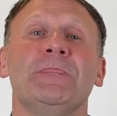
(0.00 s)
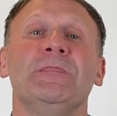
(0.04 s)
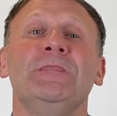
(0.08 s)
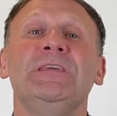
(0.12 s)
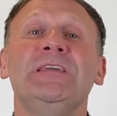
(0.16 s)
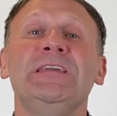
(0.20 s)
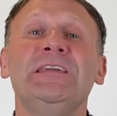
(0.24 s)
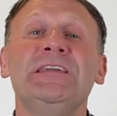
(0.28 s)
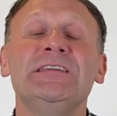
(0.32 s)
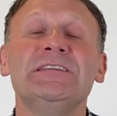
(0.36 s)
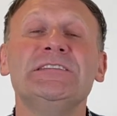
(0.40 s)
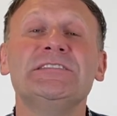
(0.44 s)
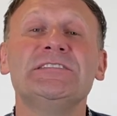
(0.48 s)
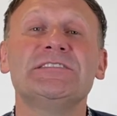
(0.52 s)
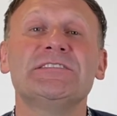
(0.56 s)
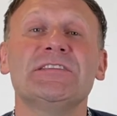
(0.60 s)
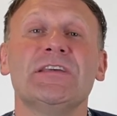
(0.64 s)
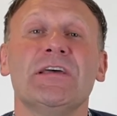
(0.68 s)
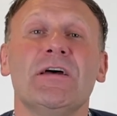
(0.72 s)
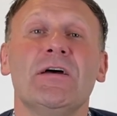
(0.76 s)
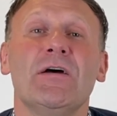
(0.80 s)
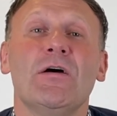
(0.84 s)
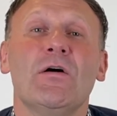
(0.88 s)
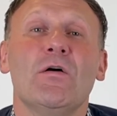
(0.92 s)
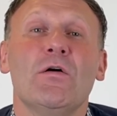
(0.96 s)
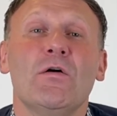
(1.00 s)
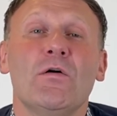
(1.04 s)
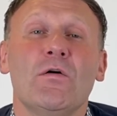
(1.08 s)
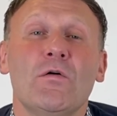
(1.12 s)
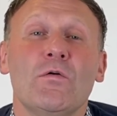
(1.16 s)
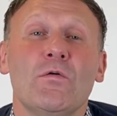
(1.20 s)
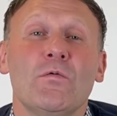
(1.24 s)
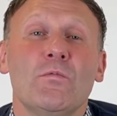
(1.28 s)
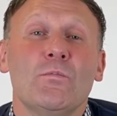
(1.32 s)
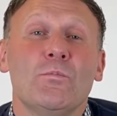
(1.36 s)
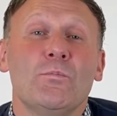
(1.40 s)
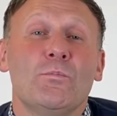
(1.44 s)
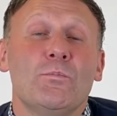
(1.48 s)
these
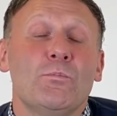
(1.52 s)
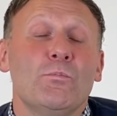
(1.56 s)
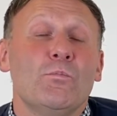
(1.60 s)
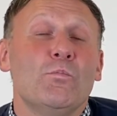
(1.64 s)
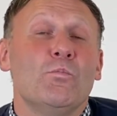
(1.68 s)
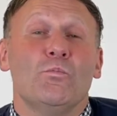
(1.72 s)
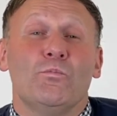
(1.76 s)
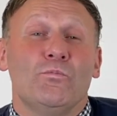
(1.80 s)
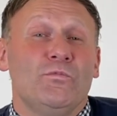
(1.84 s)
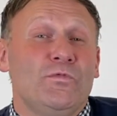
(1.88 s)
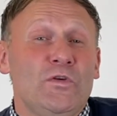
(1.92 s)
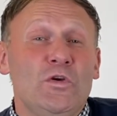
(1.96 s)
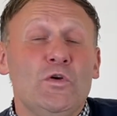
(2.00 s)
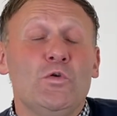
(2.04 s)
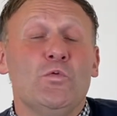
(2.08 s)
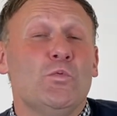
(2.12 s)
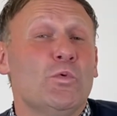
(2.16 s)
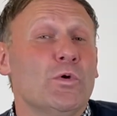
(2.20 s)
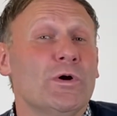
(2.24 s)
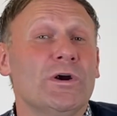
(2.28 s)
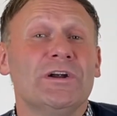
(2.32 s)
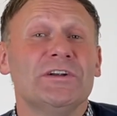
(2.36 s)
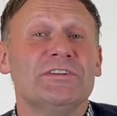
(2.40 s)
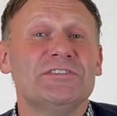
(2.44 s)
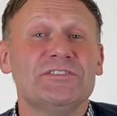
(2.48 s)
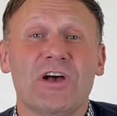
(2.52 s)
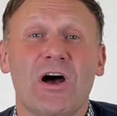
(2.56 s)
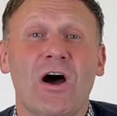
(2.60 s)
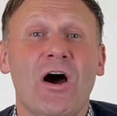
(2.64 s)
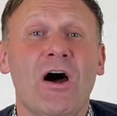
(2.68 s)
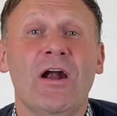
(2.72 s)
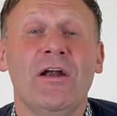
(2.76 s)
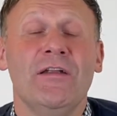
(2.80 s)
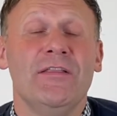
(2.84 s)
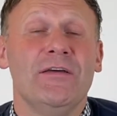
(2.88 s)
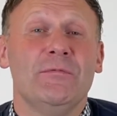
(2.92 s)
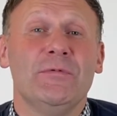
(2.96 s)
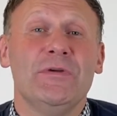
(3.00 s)
few words
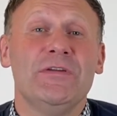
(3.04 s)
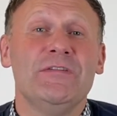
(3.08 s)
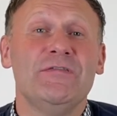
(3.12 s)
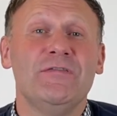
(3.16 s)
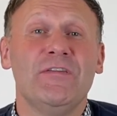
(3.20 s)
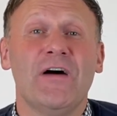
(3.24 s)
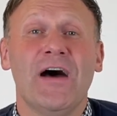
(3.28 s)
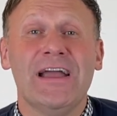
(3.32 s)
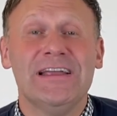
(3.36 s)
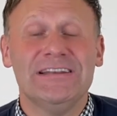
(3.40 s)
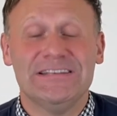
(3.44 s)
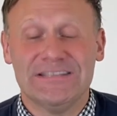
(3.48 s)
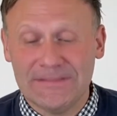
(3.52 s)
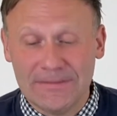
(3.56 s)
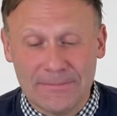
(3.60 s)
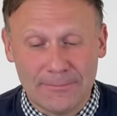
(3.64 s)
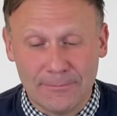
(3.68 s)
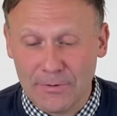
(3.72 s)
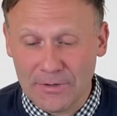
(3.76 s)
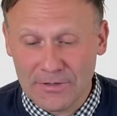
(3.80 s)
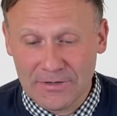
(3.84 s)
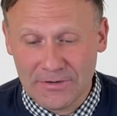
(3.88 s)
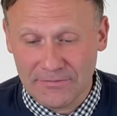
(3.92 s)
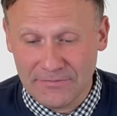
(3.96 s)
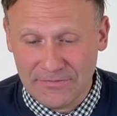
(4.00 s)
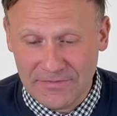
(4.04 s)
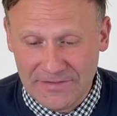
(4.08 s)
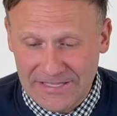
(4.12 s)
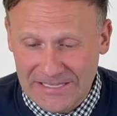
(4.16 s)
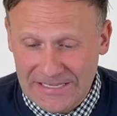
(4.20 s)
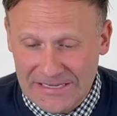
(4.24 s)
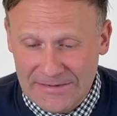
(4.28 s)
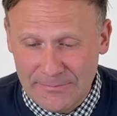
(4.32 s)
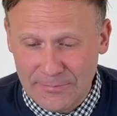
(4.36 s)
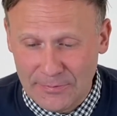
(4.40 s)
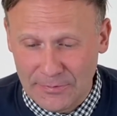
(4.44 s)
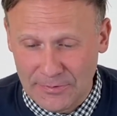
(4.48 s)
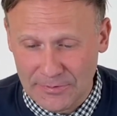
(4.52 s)
are that we find in the book of
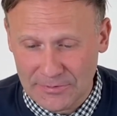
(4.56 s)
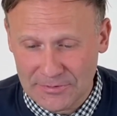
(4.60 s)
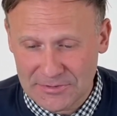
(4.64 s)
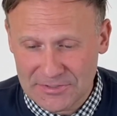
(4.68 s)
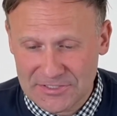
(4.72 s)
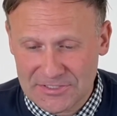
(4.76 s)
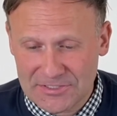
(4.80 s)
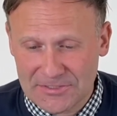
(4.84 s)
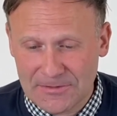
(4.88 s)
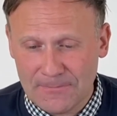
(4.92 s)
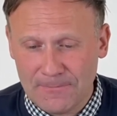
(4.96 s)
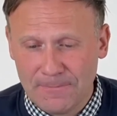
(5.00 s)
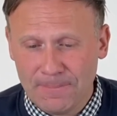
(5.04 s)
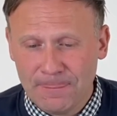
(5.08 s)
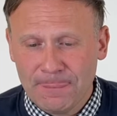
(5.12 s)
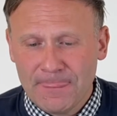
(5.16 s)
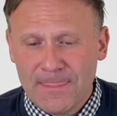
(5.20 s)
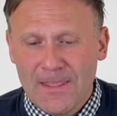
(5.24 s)
Hebrews.